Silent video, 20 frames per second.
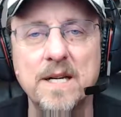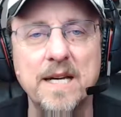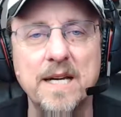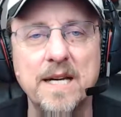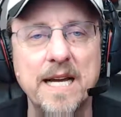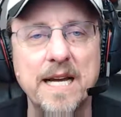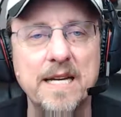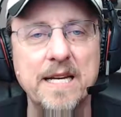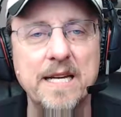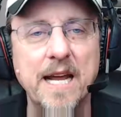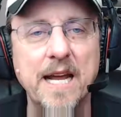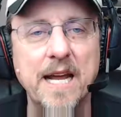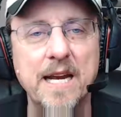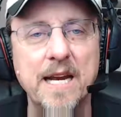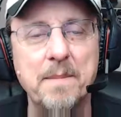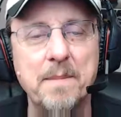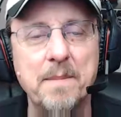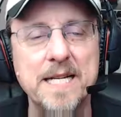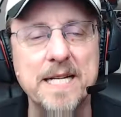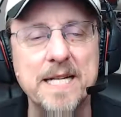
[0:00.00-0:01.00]
And
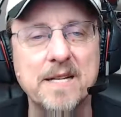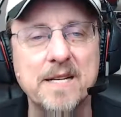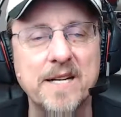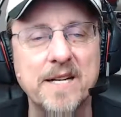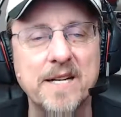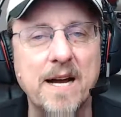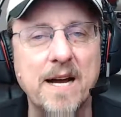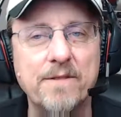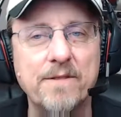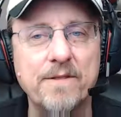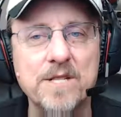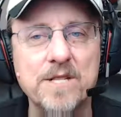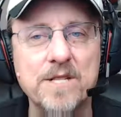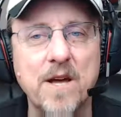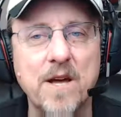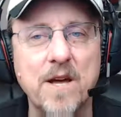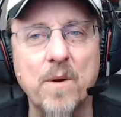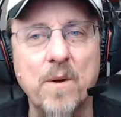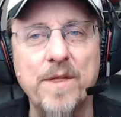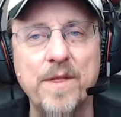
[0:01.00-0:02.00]
he basically covers
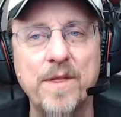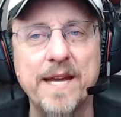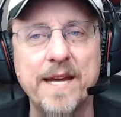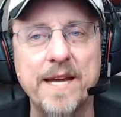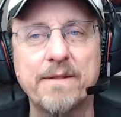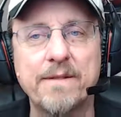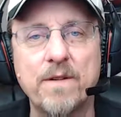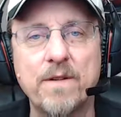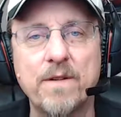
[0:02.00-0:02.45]
the whole thing